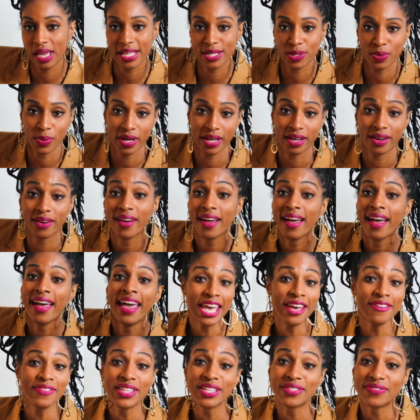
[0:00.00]
as well.
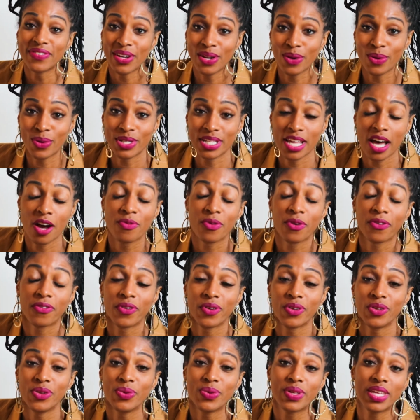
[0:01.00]
If this video was helpful for
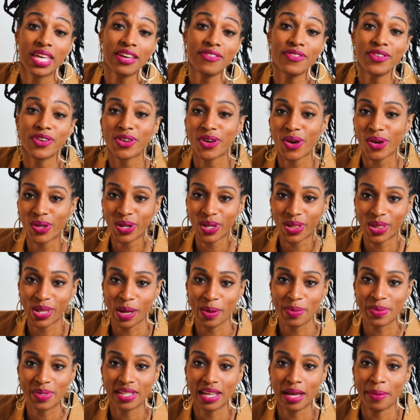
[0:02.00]
you, give your girl a
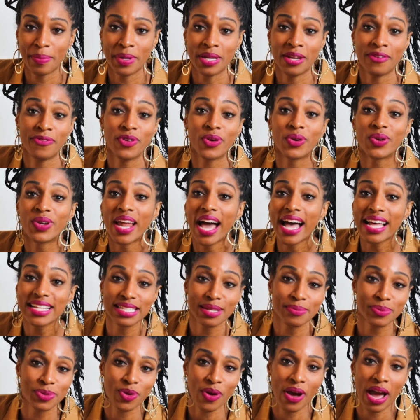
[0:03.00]
thumbs up. And if you're not
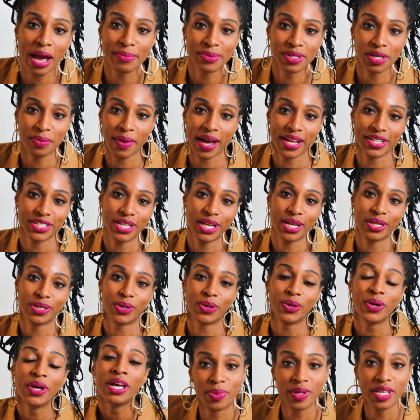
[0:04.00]
subscribed to my
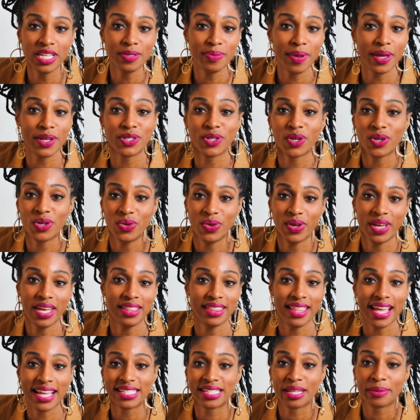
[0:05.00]
channel, please make sure you hit
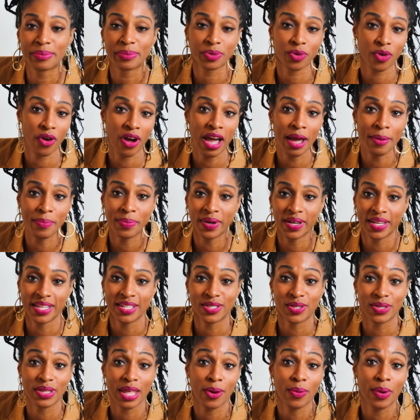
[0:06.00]
that subscribe button
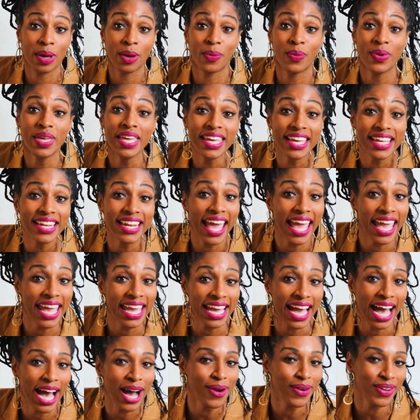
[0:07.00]
so that way we can
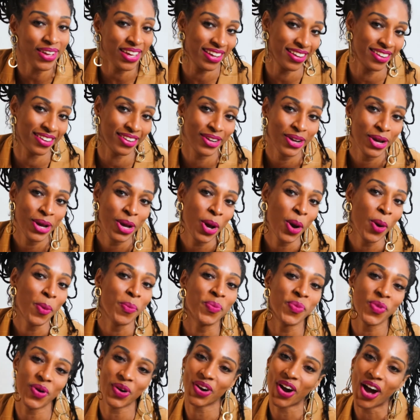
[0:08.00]
hang out here
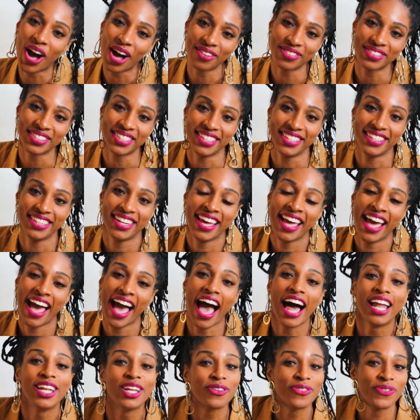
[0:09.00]
more often.
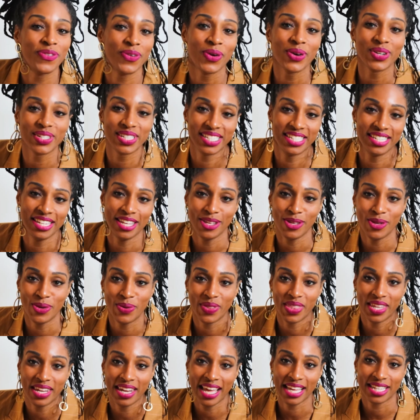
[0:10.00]
I look forward to seeing you
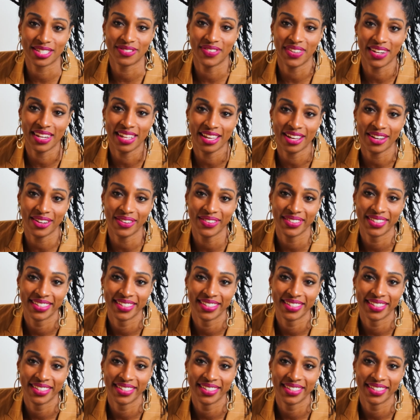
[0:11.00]
in the next video.